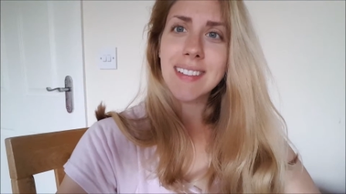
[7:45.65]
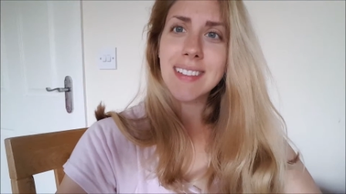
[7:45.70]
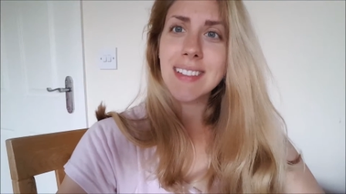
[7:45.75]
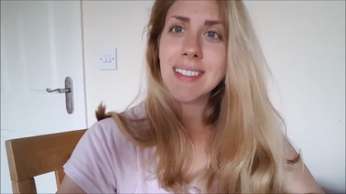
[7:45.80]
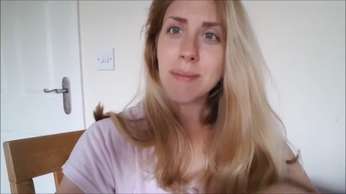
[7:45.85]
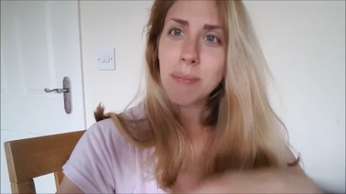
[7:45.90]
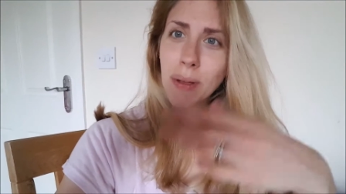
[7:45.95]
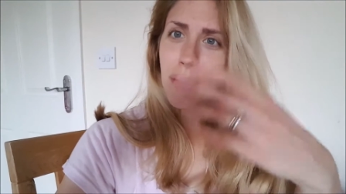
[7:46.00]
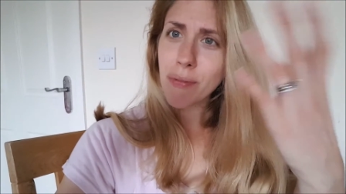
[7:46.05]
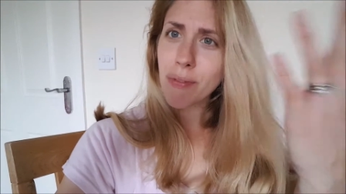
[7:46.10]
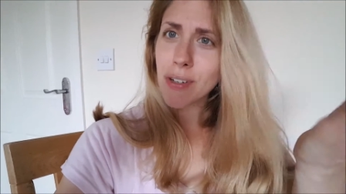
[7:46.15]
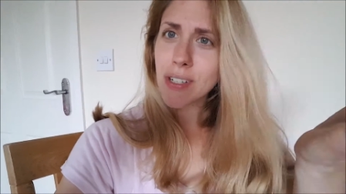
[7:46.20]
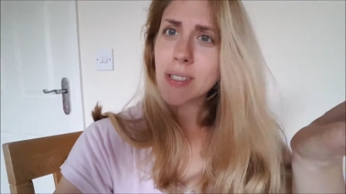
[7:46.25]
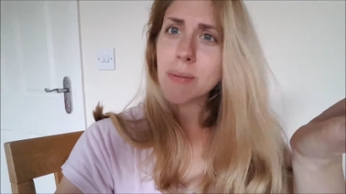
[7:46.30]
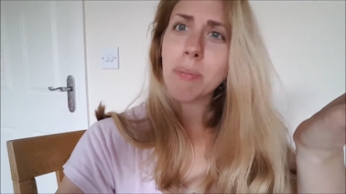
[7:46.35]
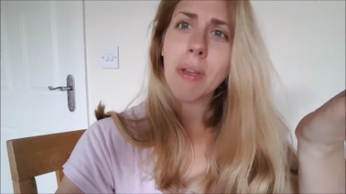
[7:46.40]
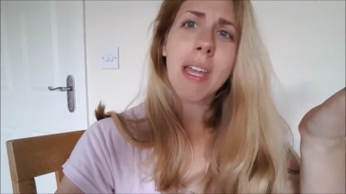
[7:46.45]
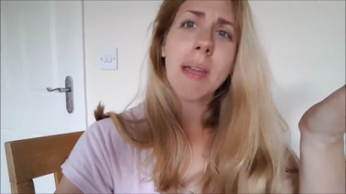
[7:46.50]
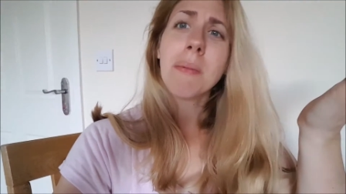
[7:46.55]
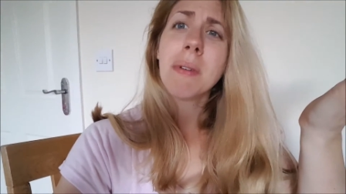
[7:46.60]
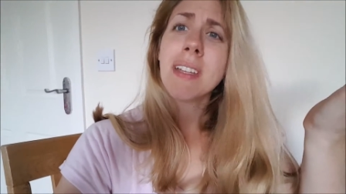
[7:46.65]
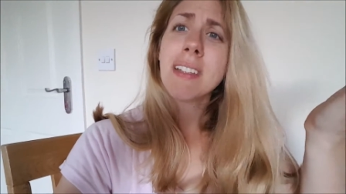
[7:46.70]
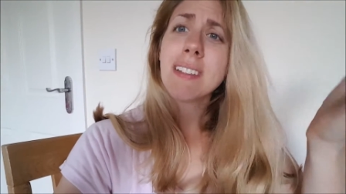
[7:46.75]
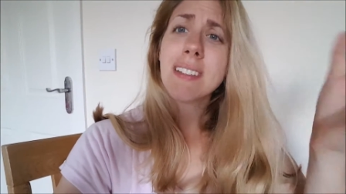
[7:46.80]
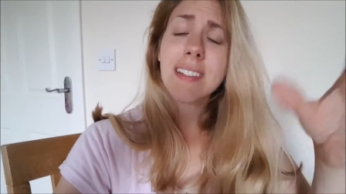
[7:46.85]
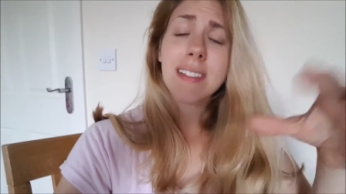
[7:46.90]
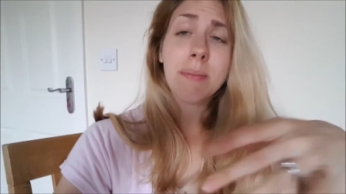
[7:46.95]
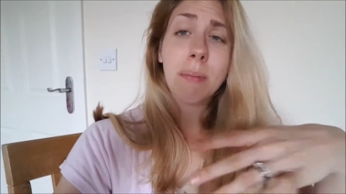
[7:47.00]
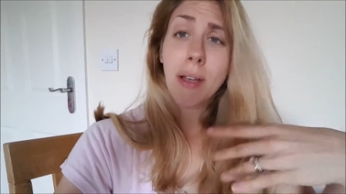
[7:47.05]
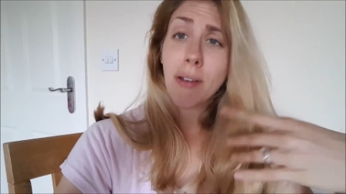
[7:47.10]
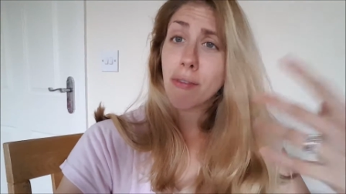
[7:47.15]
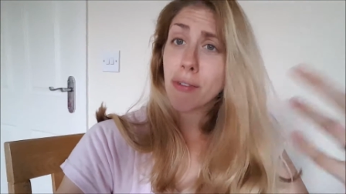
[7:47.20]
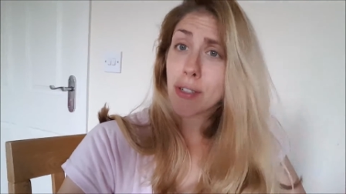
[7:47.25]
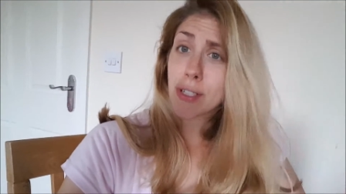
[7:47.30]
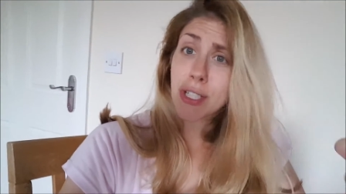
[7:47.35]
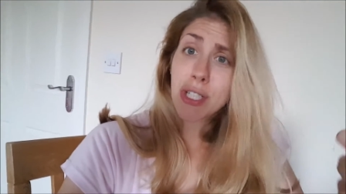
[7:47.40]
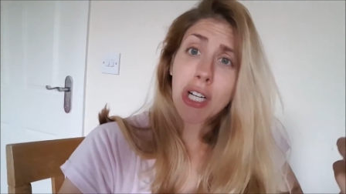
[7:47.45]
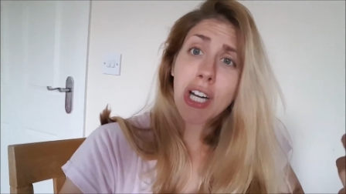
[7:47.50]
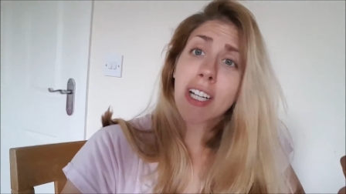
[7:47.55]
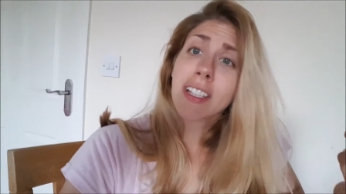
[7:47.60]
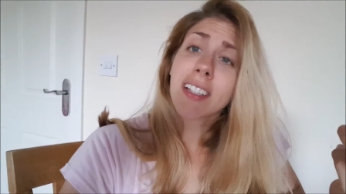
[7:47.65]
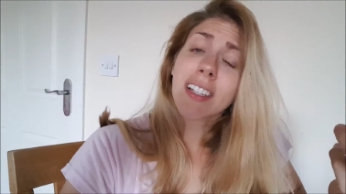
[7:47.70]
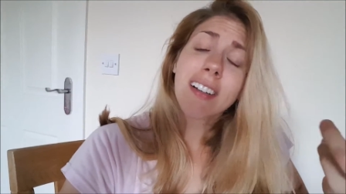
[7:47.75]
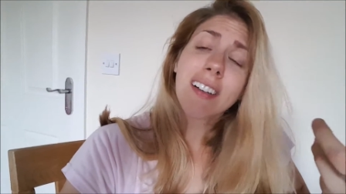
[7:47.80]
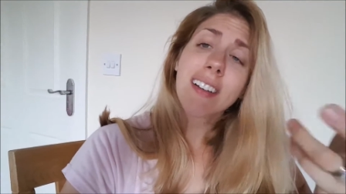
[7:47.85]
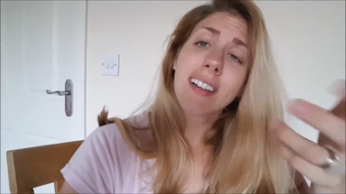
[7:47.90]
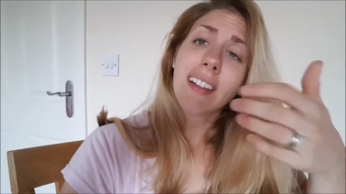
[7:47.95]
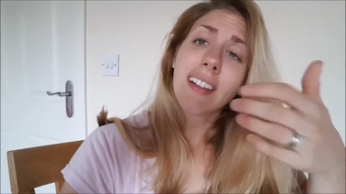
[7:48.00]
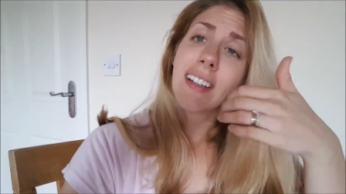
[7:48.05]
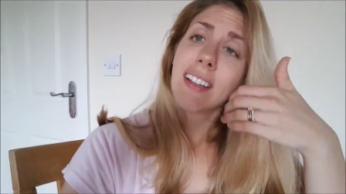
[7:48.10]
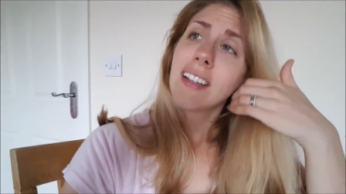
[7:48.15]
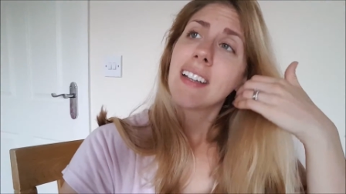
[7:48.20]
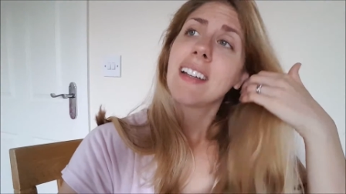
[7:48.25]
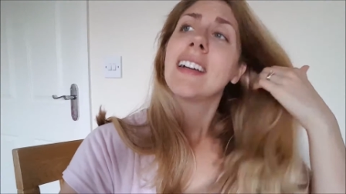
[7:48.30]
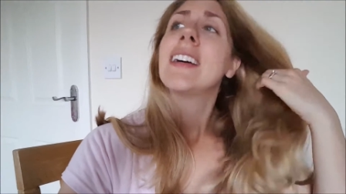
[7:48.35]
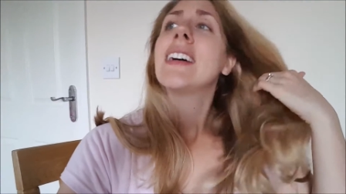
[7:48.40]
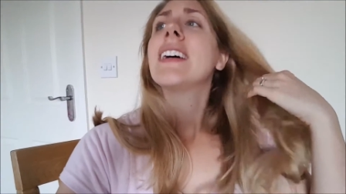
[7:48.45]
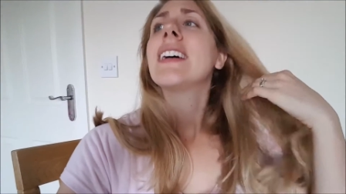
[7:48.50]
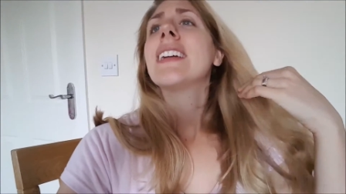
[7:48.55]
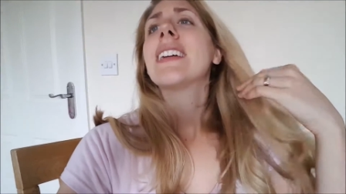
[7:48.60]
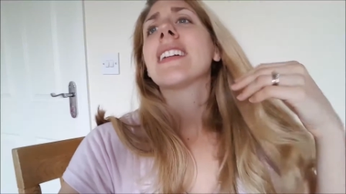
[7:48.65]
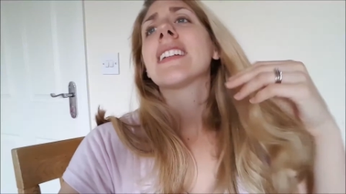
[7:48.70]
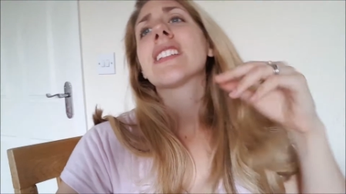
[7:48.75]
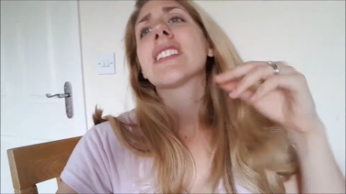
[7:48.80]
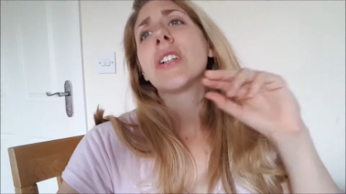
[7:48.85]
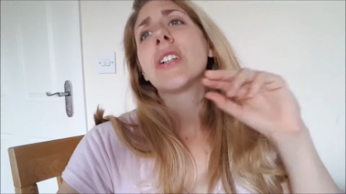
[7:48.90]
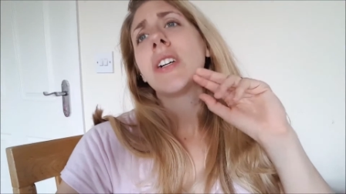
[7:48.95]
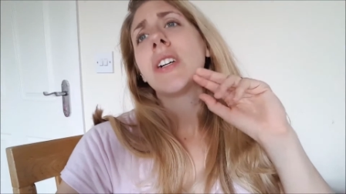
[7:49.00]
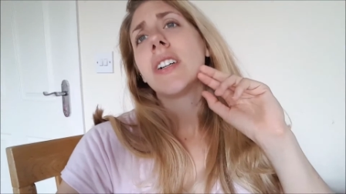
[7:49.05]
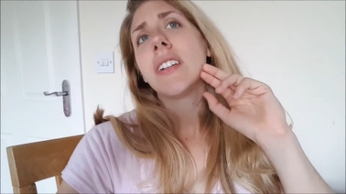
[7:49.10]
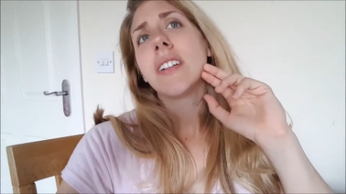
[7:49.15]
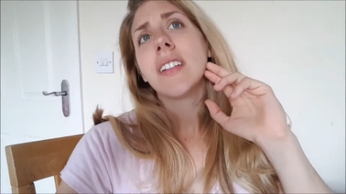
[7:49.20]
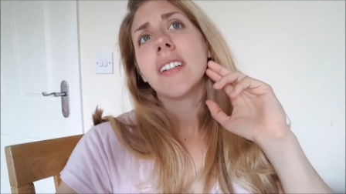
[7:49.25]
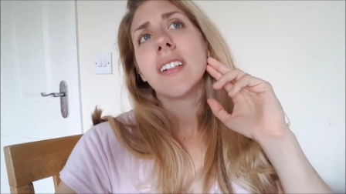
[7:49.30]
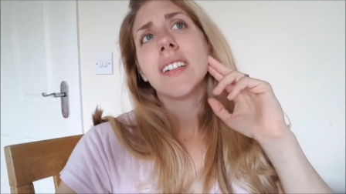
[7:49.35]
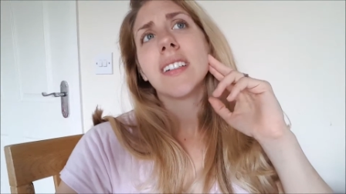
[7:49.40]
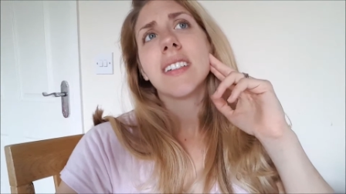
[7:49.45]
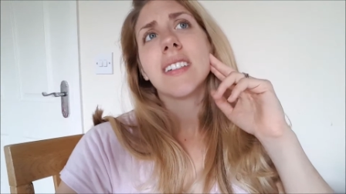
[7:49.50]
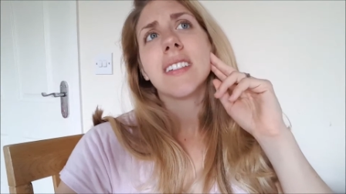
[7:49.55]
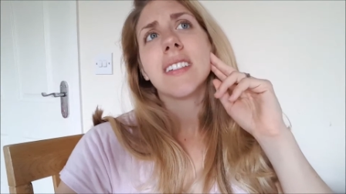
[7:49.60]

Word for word: This is my first baby, this is my first toddler, and it's all